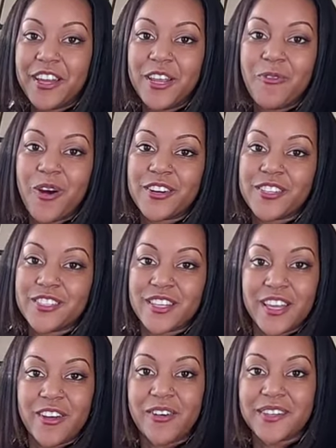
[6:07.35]
any water
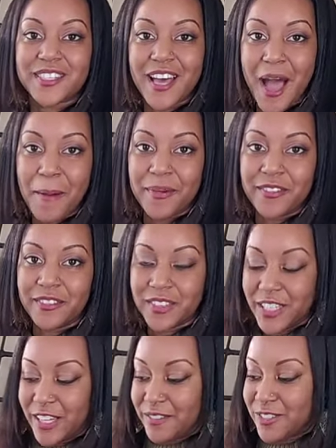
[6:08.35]
sitting on top of the
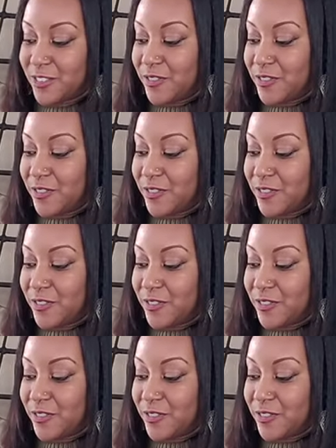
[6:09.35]
leaves.